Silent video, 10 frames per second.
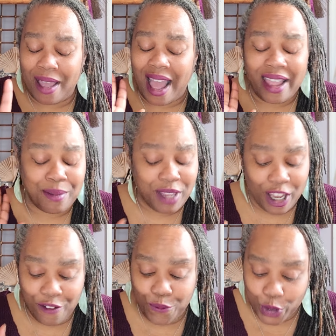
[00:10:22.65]
I am
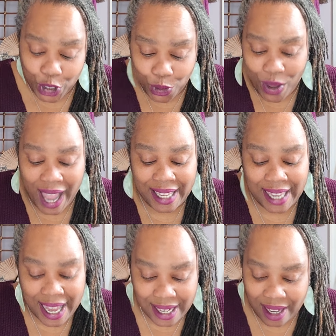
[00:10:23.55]
here for you. I
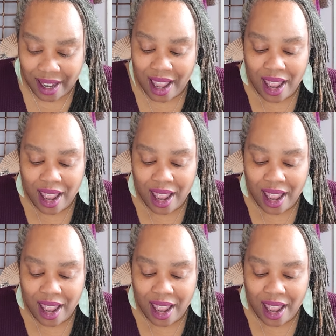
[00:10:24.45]
get it.